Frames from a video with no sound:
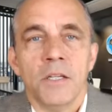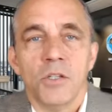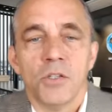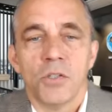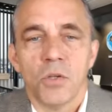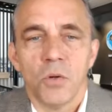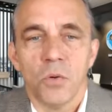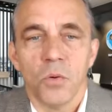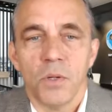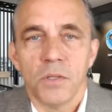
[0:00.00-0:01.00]

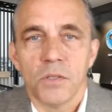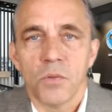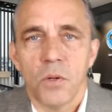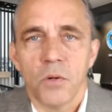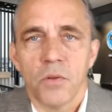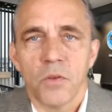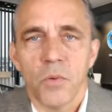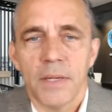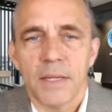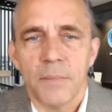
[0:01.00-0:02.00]
So, strong
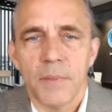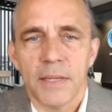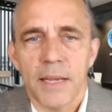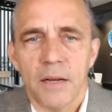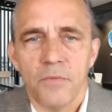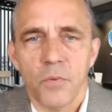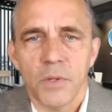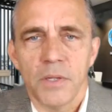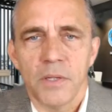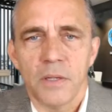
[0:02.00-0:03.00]
earthquake coming to
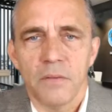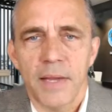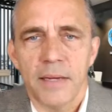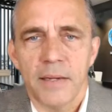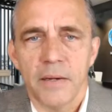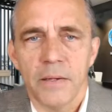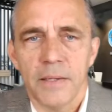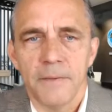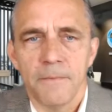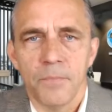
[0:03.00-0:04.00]
California, Nevada
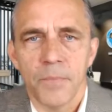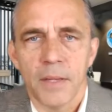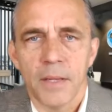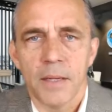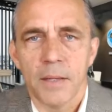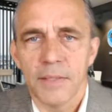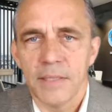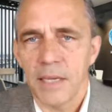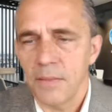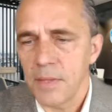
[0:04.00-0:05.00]
area, the
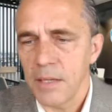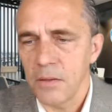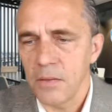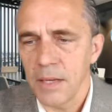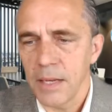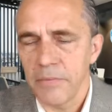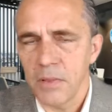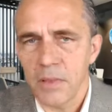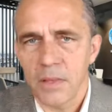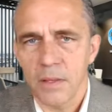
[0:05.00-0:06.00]
10th into the
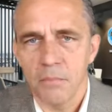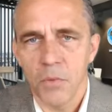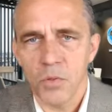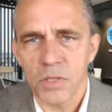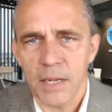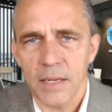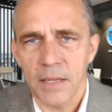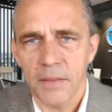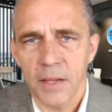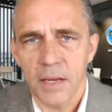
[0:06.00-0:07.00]
11th. Most
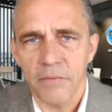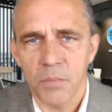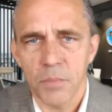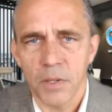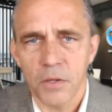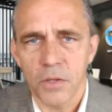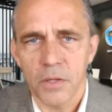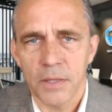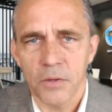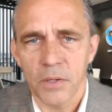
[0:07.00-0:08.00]
likely in the 11th, but it could
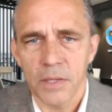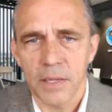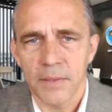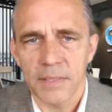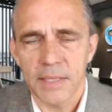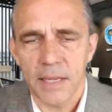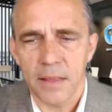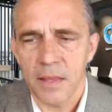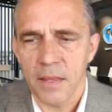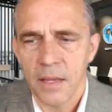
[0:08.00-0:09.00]
hit early on the
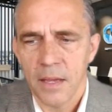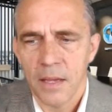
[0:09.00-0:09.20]
10th,